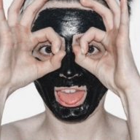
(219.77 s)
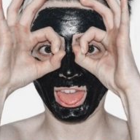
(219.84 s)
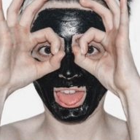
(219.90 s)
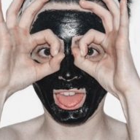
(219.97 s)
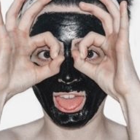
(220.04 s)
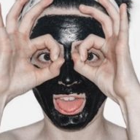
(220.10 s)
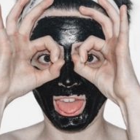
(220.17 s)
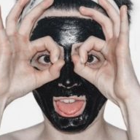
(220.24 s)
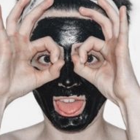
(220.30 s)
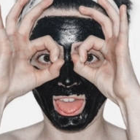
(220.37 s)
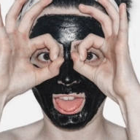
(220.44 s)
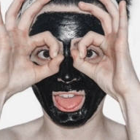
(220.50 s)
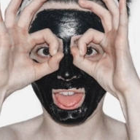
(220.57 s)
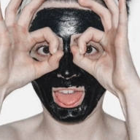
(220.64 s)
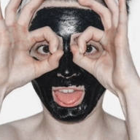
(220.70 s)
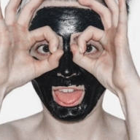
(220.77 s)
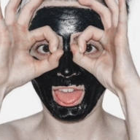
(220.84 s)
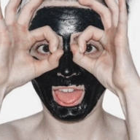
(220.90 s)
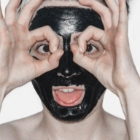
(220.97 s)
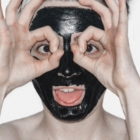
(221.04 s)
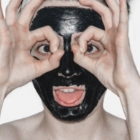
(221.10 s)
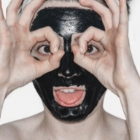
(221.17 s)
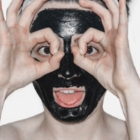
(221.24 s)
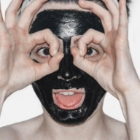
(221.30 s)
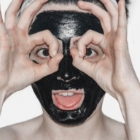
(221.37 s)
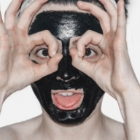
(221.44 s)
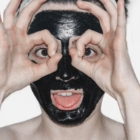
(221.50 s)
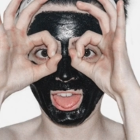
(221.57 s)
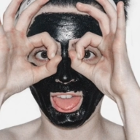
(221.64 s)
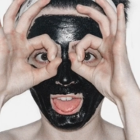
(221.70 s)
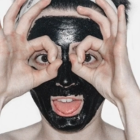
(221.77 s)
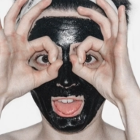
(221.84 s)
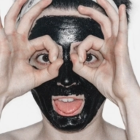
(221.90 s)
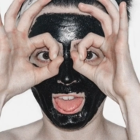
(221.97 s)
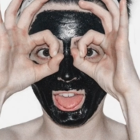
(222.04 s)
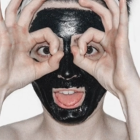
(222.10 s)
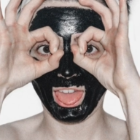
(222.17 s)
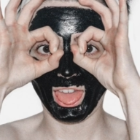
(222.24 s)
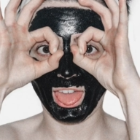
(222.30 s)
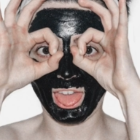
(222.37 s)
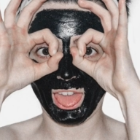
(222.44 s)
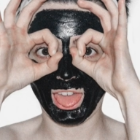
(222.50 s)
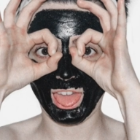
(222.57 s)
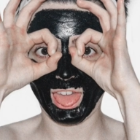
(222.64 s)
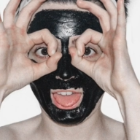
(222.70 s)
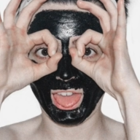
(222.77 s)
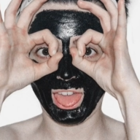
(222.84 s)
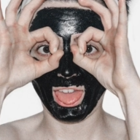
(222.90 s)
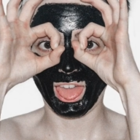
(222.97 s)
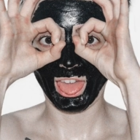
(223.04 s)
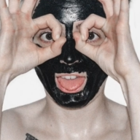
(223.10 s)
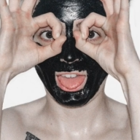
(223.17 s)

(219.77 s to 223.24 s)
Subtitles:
occupation, and gender, and these